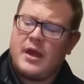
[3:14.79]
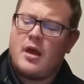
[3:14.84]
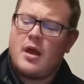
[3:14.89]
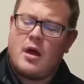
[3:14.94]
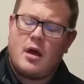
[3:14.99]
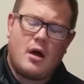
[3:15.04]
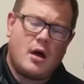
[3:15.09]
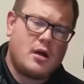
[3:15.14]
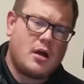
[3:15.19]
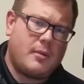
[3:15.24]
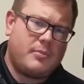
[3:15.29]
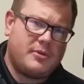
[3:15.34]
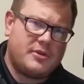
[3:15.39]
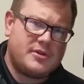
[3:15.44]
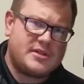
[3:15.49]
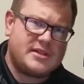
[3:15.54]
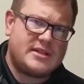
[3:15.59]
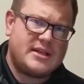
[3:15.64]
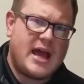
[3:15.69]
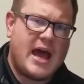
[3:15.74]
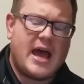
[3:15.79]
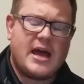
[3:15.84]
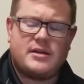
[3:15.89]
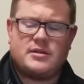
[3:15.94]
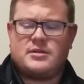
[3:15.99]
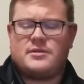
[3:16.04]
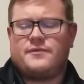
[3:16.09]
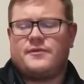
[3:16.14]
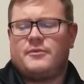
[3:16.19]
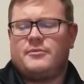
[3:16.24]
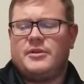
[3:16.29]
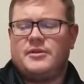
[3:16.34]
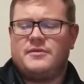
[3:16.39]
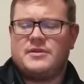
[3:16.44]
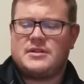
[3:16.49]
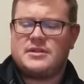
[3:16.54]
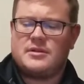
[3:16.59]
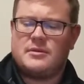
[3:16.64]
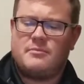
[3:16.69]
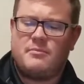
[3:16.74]
A couple of stats from
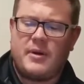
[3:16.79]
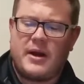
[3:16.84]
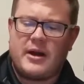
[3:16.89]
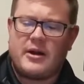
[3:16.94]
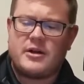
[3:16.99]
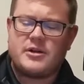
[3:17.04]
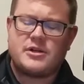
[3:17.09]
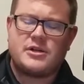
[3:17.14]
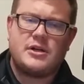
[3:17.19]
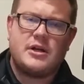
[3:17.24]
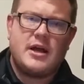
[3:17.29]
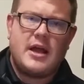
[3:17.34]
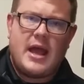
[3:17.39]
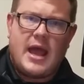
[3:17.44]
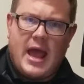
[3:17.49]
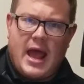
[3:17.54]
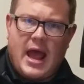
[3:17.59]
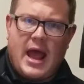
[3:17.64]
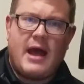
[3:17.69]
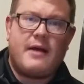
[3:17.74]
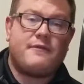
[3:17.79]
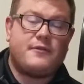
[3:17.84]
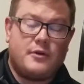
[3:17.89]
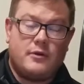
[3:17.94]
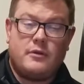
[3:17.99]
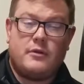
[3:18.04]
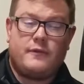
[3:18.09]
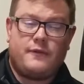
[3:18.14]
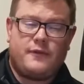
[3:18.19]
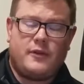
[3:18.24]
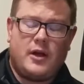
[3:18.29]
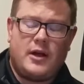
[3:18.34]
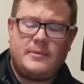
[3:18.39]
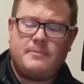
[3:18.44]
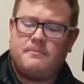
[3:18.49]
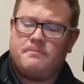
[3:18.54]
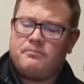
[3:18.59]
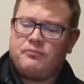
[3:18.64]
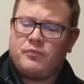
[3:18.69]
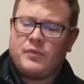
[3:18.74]
Livingston Parish after the
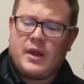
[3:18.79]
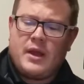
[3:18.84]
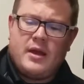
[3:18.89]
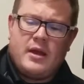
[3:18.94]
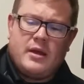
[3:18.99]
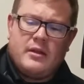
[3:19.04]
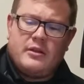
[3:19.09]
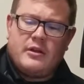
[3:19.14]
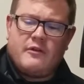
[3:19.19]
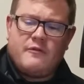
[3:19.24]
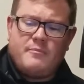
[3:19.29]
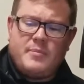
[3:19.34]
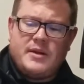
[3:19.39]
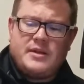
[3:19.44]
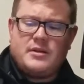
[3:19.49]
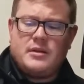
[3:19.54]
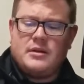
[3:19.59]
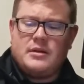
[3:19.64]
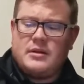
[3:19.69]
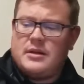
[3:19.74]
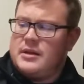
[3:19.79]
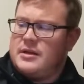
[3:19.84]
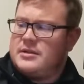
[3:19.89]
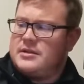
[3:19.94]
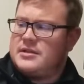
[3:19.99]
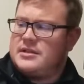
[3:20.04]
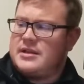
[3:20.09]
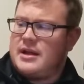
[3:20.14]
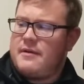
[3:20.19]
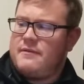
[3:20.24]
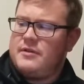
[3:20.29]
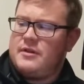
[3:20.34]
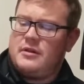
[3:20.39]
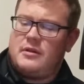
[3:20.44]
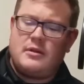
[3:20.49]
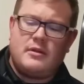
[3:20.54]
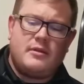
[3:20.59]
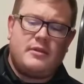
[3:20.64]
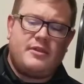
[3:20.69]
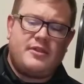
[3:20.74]
flood. There have been
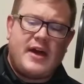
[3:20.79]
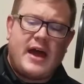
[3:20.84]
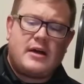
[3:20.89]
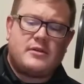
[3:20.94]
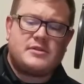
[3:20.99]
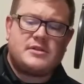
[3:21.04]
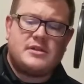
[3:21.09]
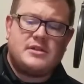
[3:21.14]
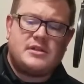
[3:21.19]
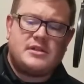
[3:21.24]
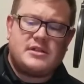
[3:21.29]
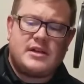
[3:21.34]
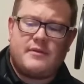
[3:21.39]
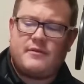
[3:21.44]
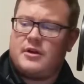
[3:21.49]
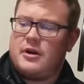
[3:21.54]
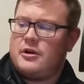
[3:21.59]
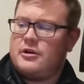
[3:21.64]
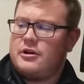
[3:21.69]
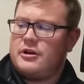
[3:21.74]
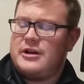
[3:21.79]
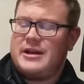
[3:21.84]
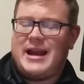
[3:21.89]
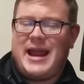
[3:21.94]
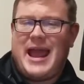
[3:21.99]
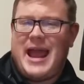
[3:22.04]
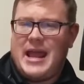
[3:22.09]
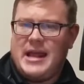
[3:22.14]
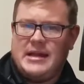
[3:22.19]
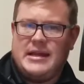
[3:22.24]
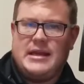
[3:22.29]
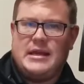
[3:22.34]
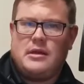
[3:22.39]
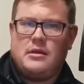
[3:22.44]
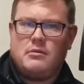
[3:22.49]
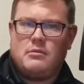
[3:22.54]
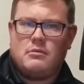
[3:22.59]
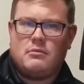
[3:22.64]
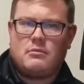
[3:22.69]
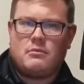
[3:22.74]
7,780
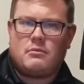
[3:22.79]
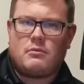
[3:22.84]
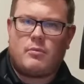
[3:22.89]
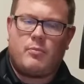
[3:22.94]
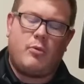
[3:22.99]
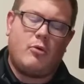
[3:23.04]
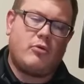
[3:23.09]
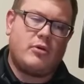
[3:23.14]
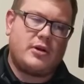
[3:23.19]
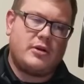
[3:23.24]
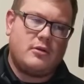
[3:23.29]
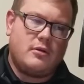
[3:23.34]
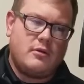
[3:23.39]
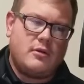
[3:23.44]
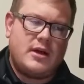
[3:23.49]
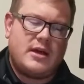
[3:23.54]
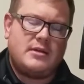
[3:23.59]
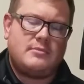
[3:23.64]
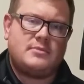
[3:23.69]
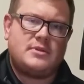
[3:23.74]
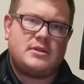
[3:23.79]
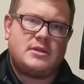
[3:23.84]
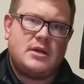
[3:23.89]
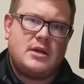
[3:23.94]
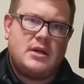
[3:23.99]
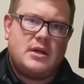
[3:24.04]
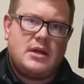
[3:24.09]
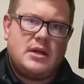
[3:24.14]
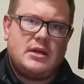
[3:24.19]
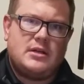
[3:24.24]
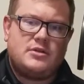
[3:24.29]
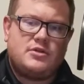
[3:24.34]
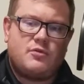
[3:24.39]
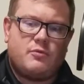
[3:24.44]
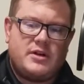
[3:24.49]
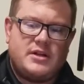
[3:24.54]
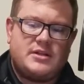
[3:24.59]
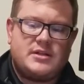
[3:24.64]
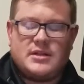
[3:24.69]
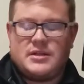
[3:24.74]
reported claims in
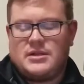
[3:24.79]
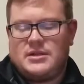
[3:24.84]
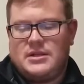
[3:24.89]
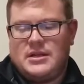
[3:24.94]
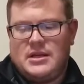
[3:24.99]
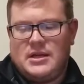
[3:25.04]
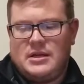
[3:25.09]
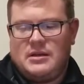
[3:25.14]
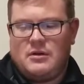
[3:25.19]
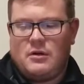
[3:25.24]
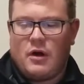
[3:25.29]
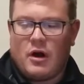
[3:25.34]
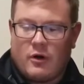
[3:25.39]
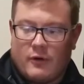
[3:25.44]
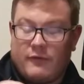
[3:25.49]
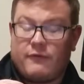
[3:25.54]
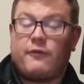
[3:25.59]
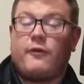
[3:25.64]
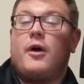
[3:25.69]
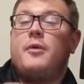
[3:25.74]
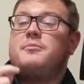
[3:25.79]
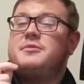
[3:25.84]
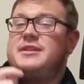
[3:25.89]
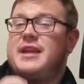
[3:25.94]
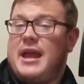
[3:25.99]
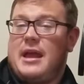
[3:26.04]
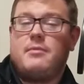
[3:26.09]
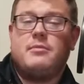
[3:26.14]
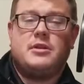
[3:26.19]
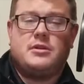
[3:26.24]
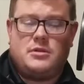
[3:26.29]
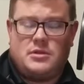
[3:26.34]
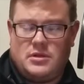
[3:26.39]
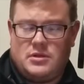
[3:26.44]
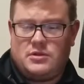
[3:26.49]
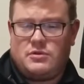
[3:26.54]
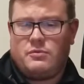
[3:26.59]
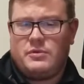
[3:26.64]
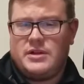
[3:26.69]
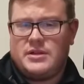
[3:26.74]
2016, or from damage
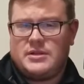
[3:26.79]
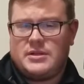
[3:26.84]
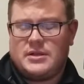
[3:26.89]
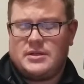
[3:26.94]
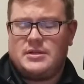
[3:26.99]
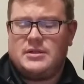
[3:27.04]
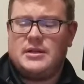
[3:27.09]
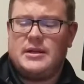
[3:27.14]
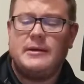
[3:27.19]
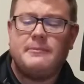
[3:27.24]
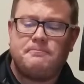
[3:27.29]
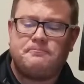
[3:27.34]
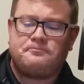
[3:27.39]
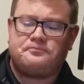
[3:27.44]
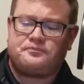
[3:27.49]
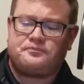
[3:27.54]
in 2016.